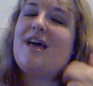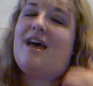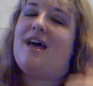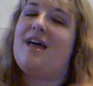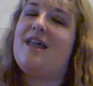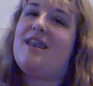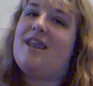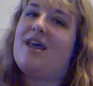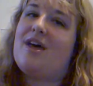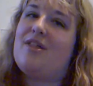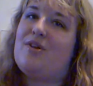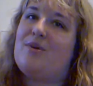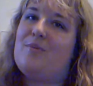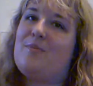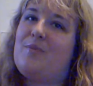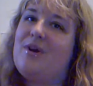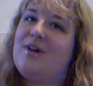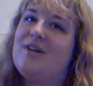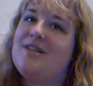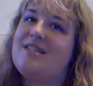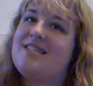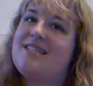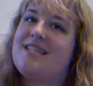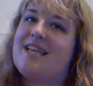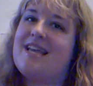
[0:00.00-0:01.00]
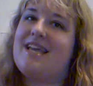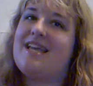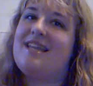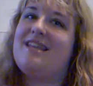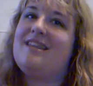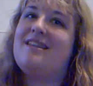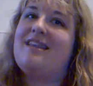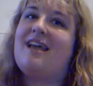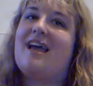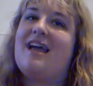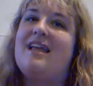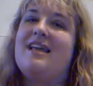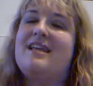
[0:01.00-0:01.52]
another
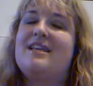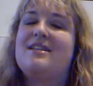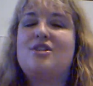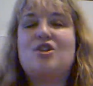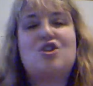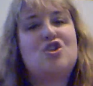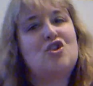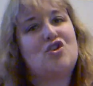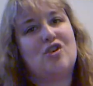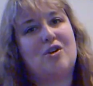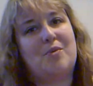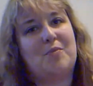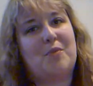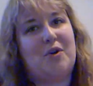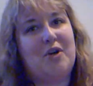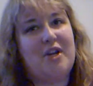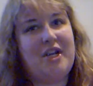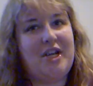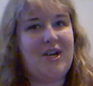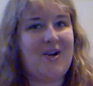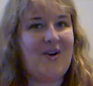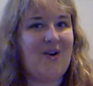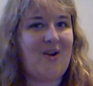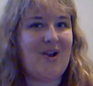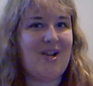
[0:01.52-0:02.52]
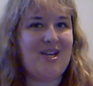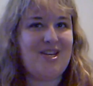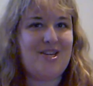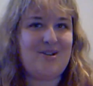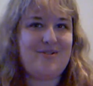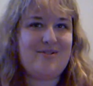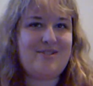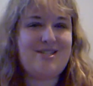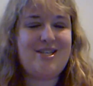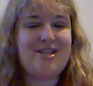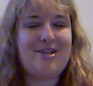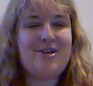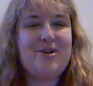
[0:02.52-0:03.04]
person that is a streamer here on
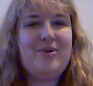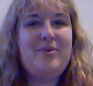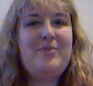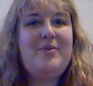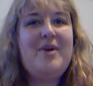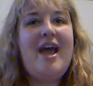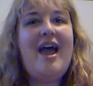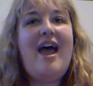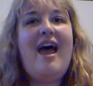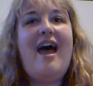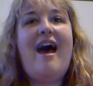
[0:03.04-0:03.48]
YouTube.